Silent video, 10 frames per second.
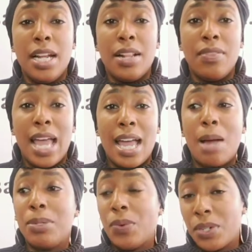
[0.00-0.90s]
that I'm
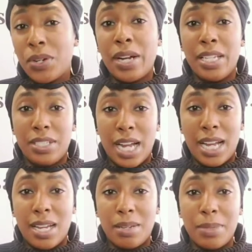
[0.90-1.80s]
doing a great
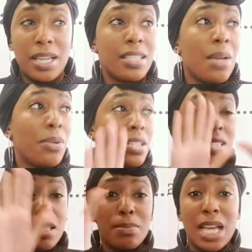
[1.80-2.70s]
job because I'm on
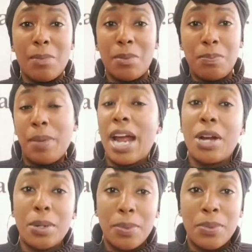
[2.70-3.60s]
some type of
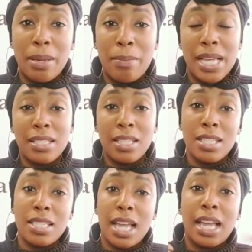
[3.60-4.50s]
PowerPoint basically
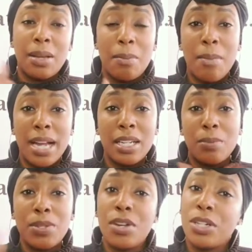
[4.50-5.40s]
saying my
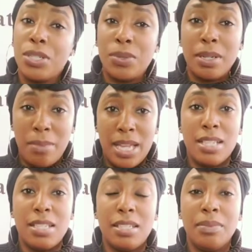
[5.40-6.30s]
numbers are doing
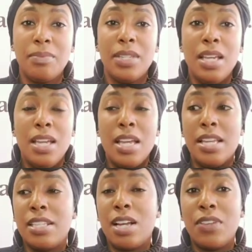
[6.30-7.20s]
amazing. And
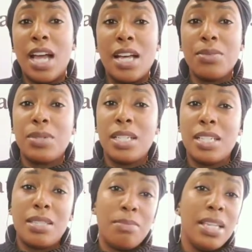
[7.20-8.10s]
so if you guys want to
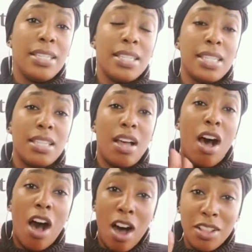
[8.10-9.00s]
dismiss
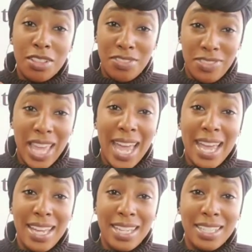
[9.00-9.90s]
all of
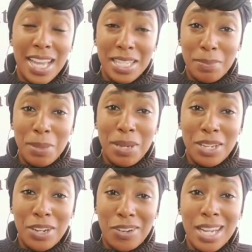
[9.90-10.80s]
that as me being
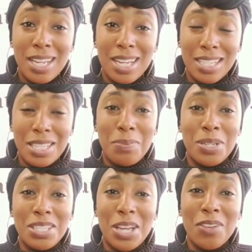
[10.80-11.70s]
a great customer
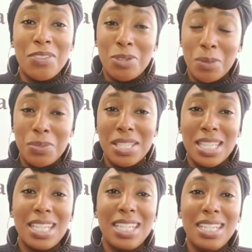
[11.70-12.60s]
service
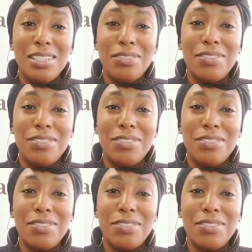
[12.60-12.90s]
representative